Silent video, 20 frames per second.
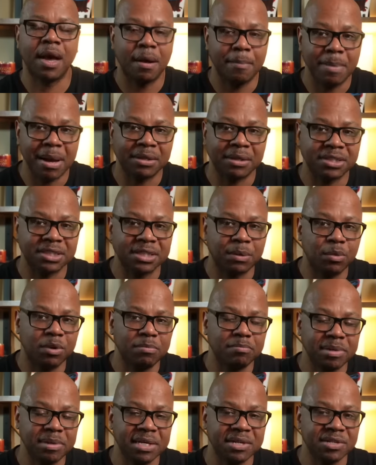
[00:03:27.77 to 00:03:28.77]
about
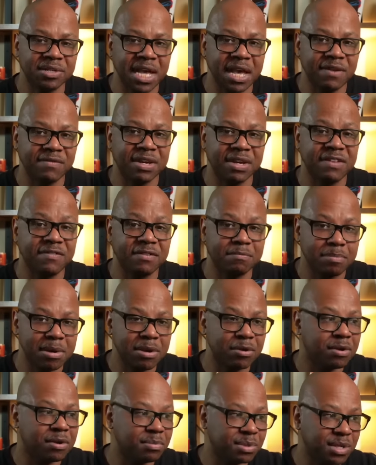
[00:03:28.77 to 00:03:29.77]
someone being saved. And even
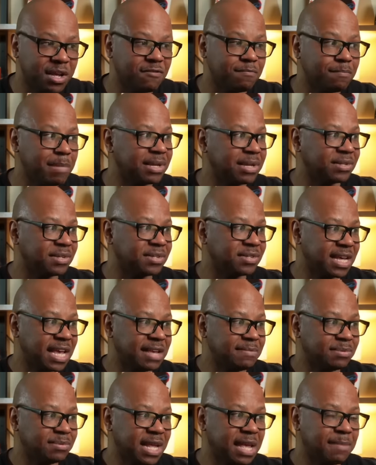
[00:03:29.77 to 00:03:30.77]
Peter himself makes the
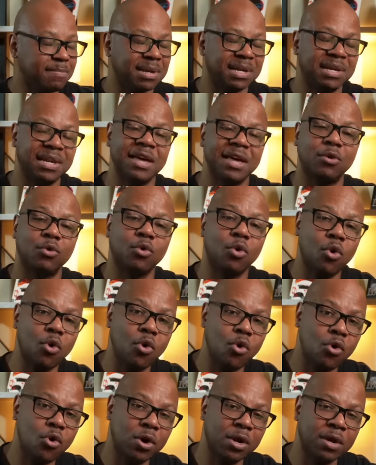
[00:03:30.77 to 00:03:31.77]
same statement later
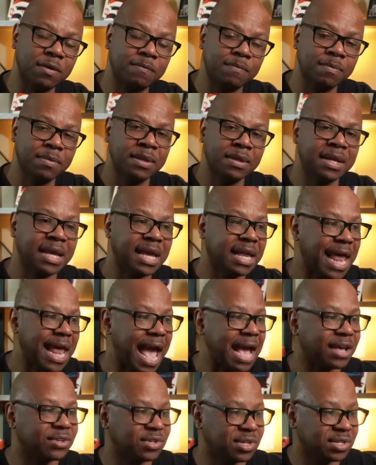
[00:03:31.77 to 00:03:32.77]
on in
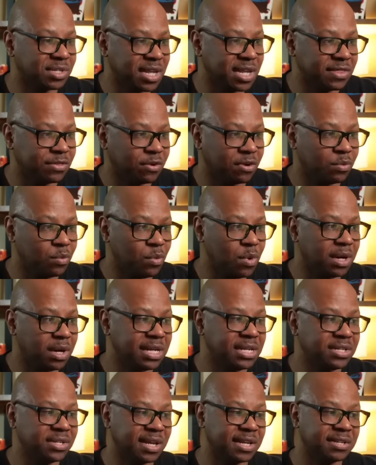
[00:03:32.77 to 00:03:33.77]
Acts 16:31,
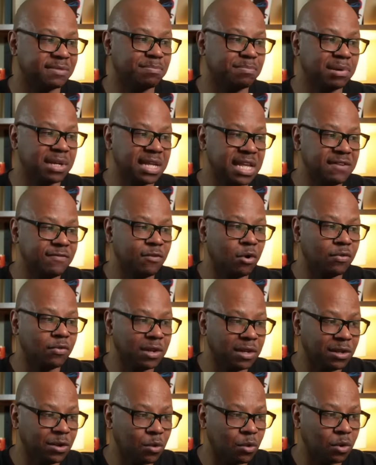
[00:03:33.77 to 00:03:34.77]
he says, "Believe on the
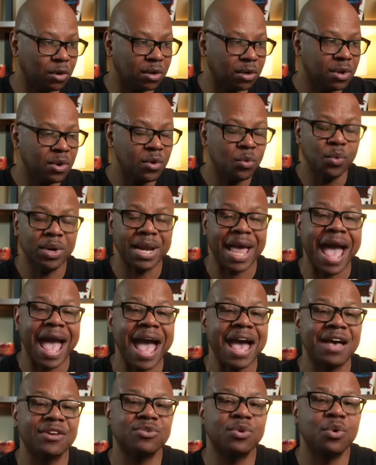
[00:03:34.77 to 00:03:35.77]
Lord." When
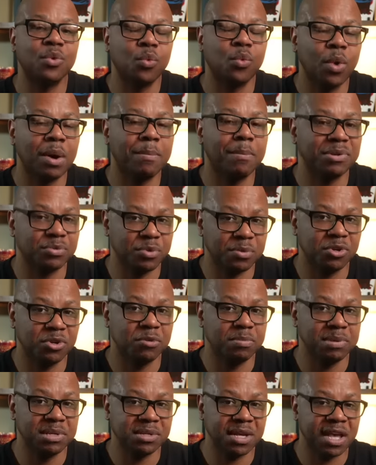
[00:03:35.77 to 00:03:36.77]
asked, "What must we do to
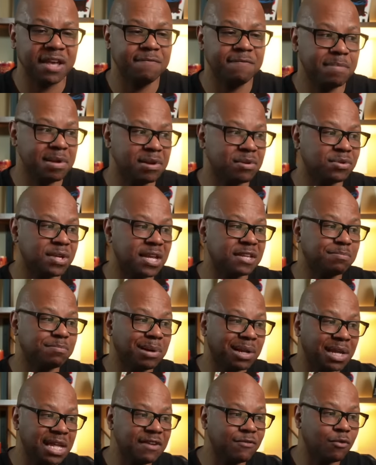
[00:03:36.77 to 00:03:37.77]
be saved?" Peter says,
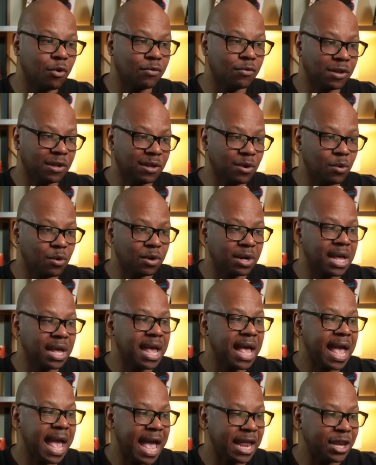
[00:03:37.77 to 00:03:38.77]
"Believe on the Lord,
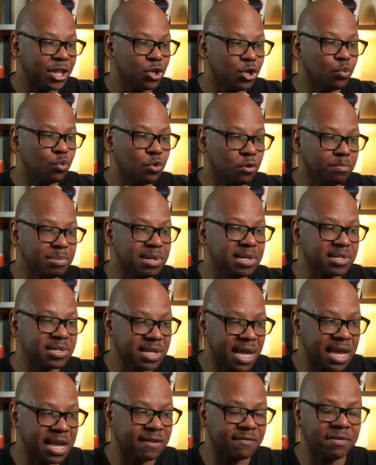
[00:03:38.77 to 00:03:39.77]
and you will be
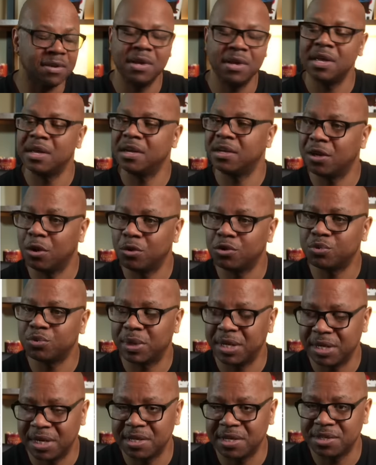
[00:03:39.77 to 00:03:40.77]
saved." Notice what
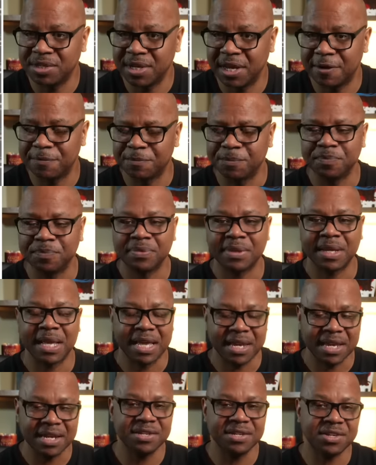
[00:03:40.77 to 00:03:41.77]
he didn't say. He
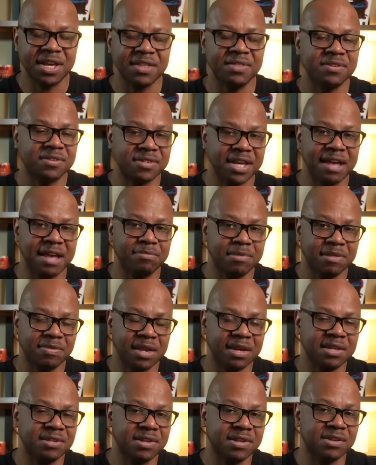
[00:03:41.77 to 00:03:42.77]
didn't say the same thing
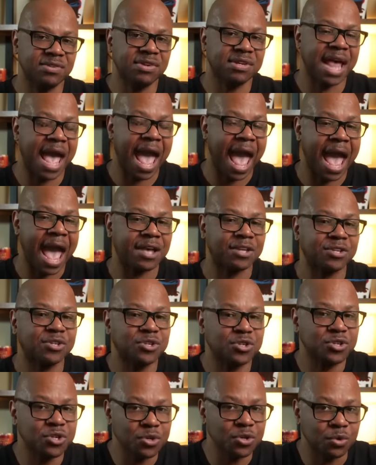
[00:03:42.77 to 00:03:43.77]
that he says in Acts
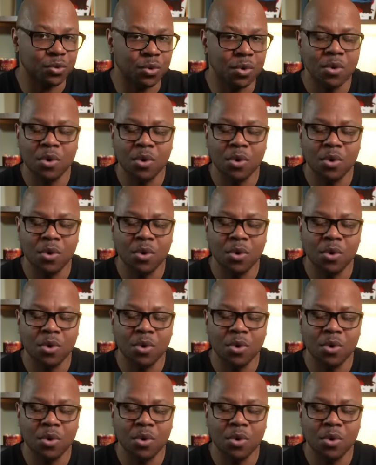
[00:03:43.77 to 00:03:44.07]
2.